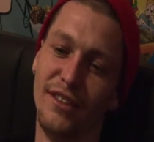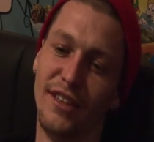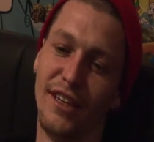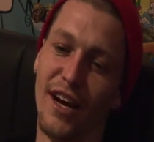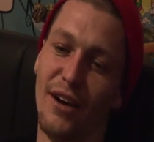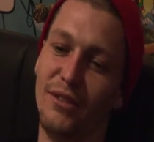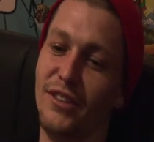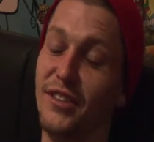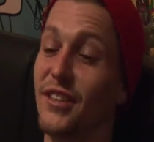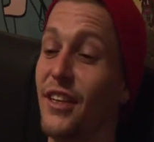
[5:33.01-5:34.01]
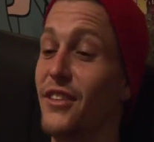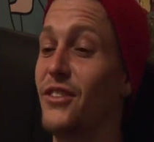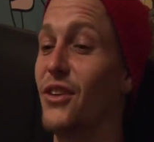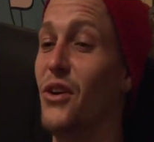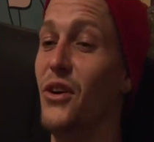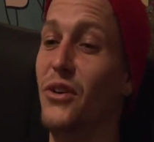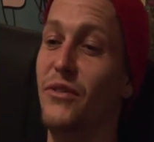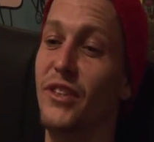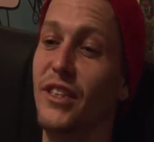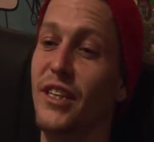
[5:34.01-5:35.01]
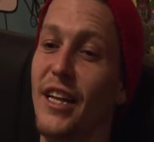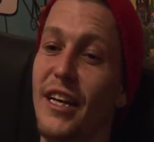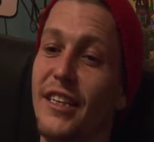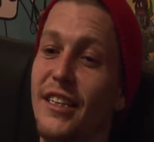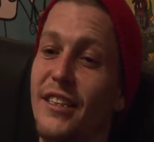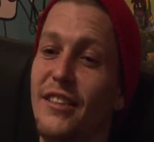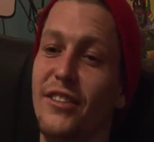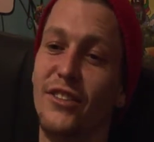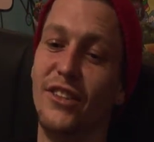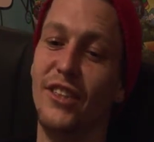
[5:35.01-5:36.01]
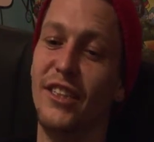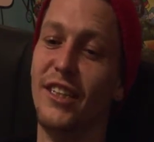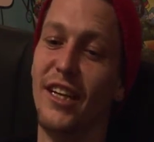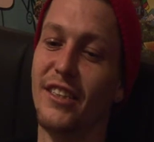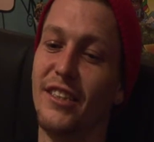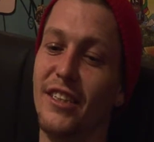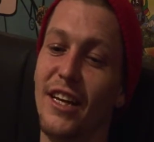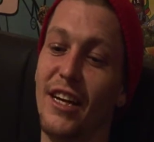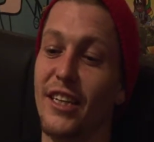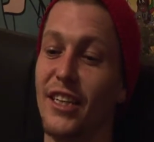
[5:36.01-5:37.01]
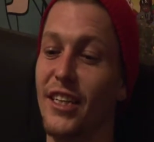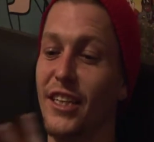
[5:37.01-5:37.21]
that I was just like so over the like industry and like the like